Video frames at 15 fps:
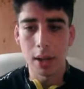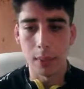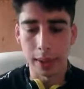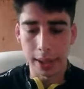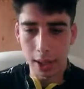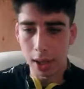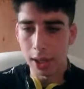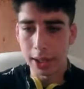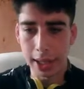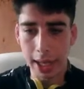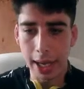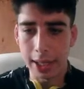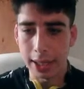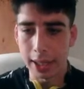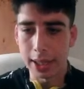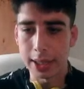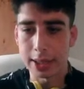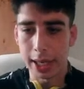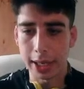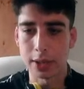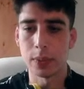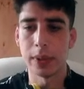We'll get on. Yeah, it is
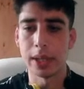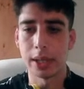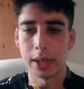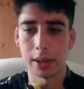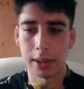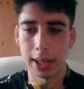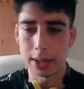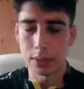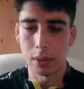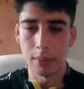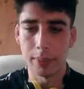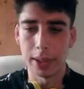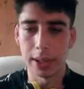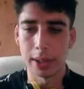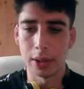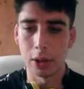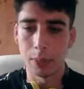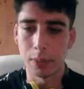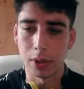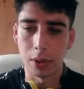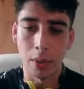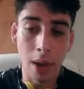next week. That's what we're building
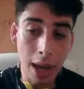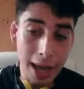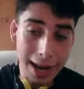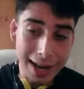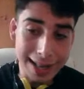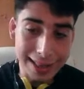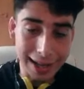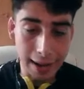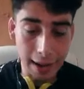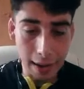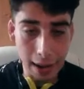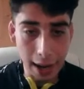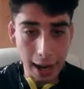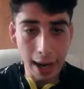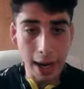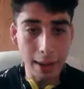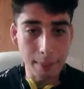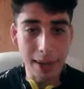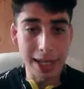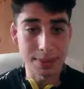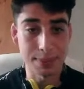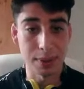up to. The
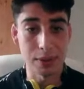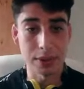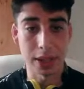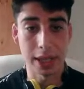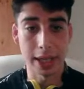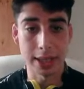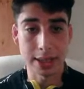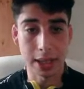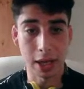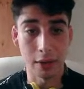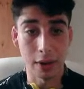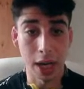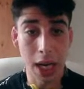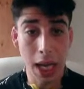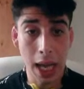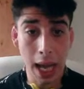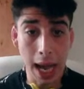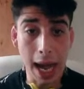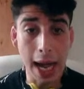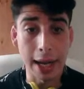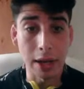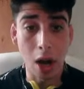Hangman's music hits, Kieran,
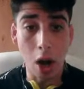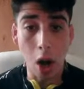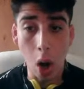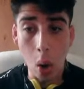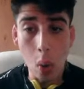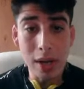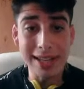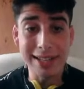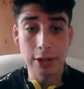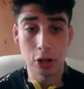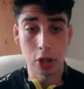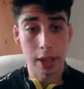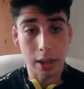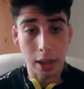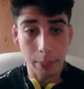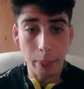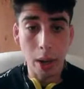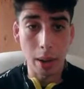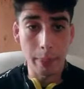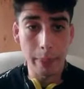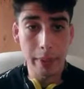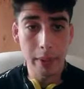and holy shit, the
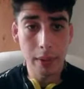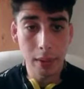pop.